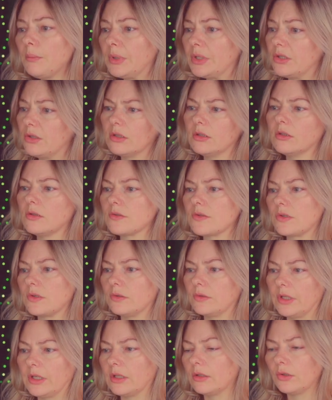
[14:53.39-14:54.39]
but you can also
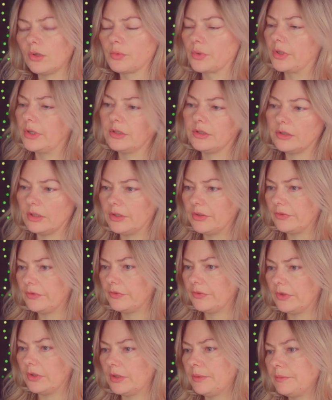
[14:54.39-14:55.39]
like lower it
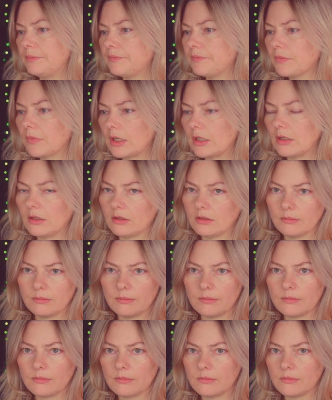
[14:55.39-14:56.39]
if um, uh,
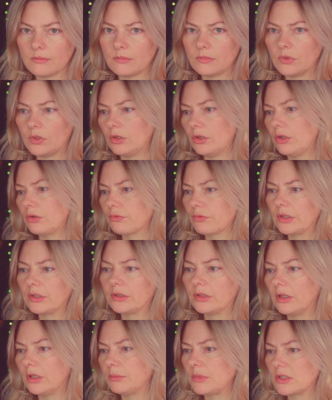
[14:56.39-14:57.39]
the
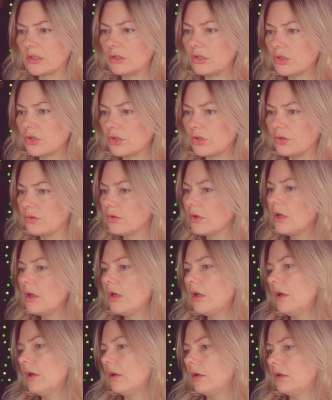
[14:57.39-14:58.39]
runtime is an issue
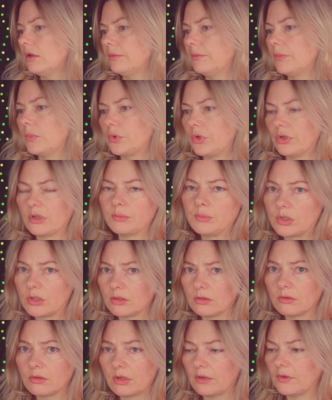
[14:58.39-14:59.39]
um, or your
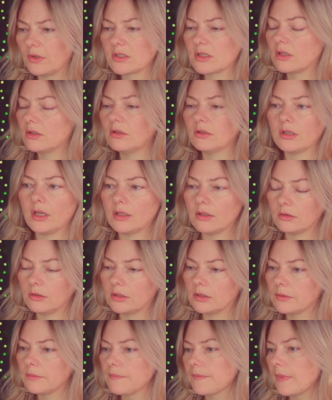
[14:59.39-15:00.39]
computer graphics cannot handle
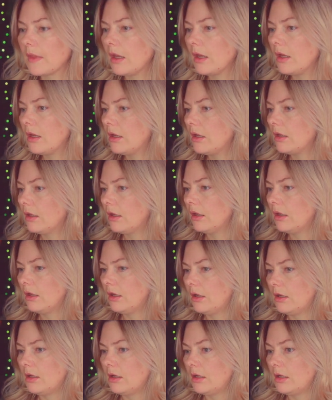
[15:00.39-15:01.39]
it.
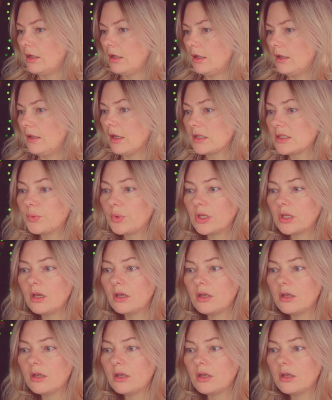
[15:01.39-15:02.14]
Next, we